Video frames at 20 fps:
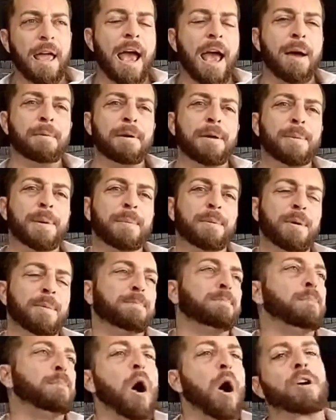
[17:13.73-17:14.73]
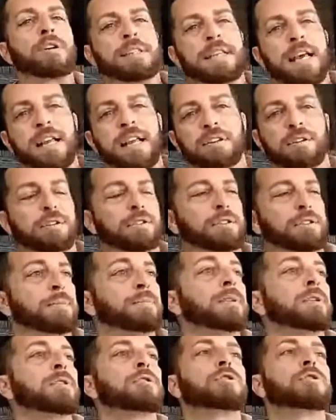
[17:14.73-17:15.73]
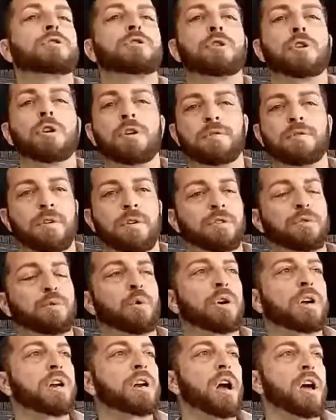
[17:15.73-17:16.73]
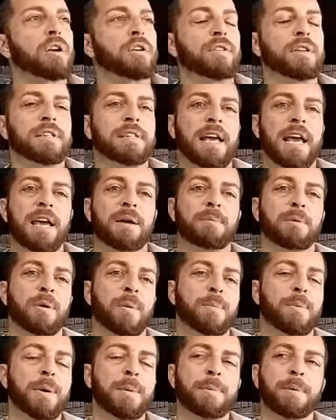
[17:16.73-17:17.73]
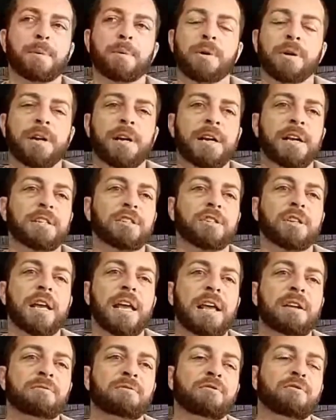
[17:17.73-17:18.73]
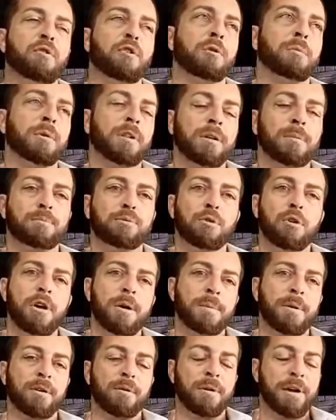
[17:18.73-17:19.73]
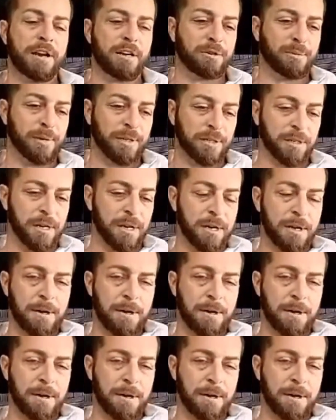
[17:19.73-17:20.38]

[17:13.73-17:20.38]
How many people have bartenders, servers, working under the table, people working in just informal employment arrangements?